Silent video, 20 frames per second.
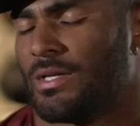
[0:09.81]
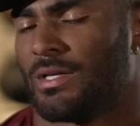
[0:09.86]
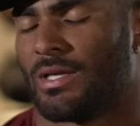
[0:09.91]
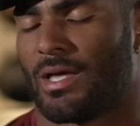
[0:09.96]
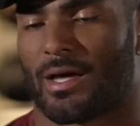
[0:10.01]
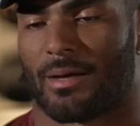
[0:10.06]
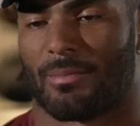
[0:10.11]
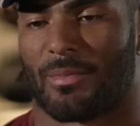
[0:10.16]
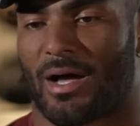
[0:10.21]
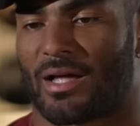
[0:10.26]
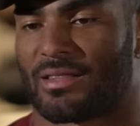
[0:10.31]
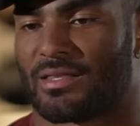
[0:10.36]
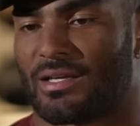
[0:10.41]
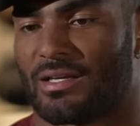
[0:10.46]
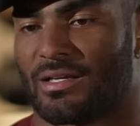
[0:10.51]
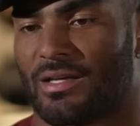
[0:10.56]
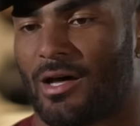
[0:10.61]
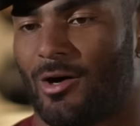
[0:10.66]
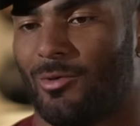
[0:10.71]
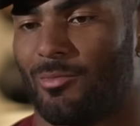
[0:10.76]
yeah, I, mean, I,
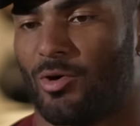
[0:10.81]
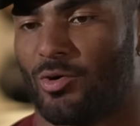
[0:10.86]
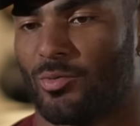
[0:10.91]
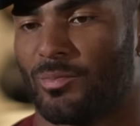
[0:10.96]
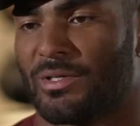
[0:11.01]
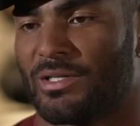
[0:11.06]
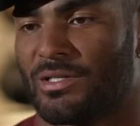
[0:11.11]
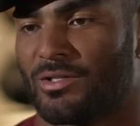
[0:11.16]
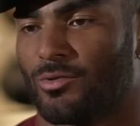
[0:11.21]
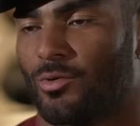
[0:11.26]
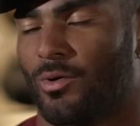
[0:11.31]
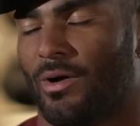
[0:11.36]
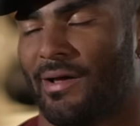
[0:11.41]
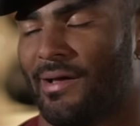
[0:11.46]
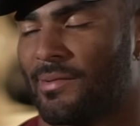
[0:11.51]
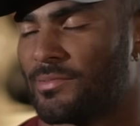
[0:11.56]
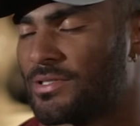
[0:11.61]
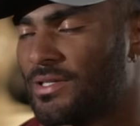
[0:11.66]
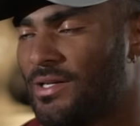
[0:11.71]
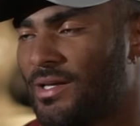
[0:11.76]
think it helped mold me into who I
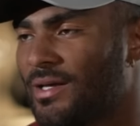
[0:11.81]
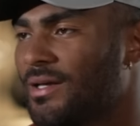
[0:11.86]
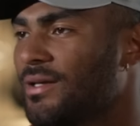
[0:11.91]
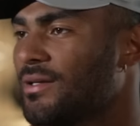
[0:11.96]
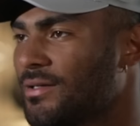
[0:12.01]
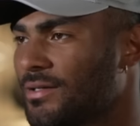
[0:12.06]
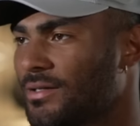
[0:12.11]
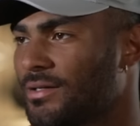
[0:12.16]
am today.